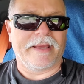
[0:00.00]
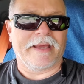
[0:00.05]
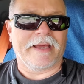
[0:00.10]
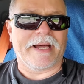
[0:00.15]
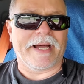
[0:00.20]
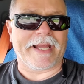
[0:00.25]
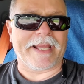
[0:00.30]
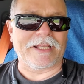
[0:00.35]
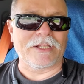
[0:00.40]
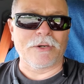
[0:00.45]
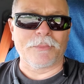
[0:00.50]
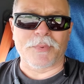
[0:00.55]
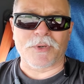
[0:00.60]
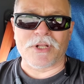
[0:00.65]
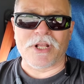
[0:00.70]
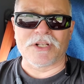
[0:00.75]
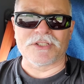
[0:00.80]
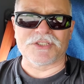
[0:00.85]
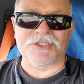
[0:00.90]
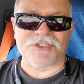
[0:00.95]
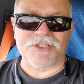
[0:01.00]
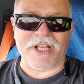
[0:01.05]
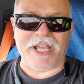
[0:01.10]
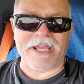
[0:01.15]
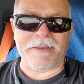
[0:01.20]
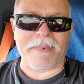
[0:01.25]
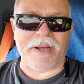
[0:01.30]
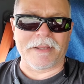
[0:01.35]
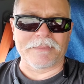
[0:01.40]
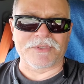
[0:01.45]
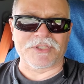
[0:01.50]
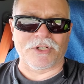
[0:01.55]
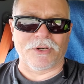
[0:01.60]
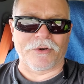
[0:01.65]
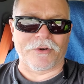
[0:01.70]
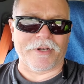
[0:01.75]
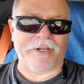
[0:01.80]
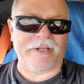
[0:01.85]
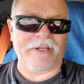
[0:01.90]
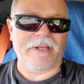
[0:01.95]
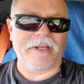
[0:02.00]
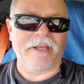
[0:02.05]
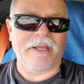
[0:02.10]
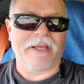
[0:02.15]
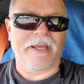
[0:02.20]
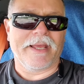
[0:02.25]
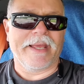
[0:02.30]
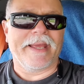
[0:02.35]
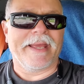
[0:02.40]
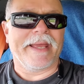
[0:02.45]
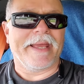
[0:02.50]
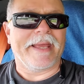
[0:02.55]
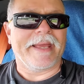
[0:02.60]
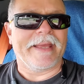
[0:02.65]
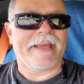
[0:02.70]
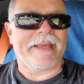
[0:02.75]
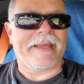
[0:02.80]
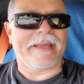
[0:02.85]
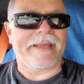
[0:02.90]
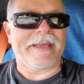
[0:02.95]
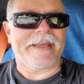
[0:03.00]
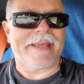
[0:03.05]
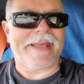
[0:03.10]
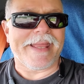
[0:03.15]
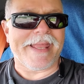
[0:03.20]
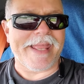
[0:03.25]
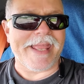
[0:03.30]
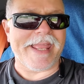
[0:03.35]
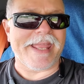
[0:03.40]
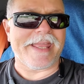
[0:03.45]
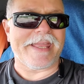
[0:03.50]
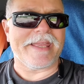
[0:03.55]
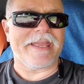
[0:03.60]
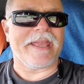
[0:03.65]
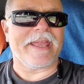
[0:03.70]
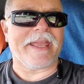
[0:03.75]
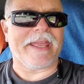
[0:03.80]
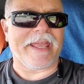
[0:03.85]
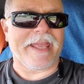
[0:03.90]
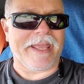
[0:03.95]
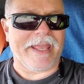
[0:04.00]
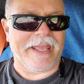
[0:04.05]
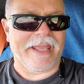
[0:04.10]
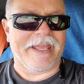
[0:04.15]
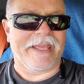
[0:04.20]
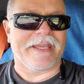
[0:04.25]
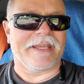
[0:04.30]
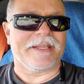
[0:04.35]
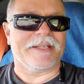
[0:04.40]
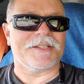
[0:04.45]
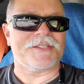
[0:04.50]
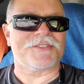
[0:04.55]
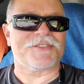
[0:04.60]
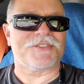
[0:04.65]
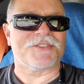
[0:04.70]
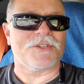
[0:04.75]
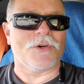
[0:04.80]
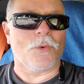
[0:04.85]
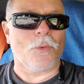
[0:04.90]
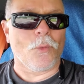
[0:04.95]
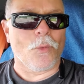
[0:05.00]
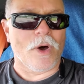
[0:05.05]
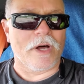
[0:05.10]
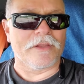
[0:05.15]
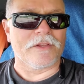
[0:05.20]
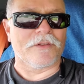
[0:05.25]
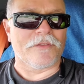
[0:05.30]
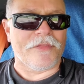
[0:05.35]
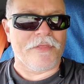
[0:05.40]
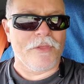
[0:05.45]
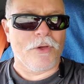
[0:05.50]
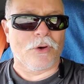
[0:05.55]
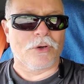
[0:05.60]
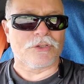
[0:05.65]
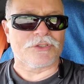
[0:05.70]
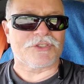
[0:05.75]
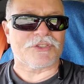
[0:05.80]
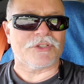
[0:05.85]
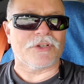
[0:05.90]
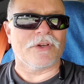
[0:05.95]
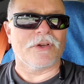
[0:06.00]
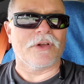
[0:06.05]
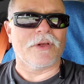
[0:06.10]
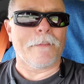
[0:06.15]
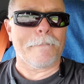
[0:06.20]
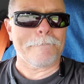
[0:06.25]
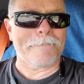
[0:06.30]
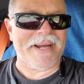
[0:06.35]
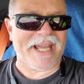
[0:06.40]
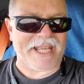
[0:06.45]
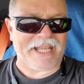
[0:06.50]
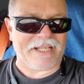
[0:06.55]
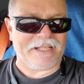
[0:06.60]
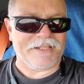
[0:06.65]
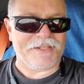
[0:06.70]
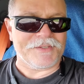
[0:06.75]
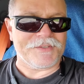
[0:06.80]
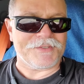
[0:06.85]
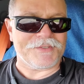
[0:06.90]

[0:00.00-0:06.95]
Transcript: I cannot pronounce his name, I'm sorry. He is one of those men.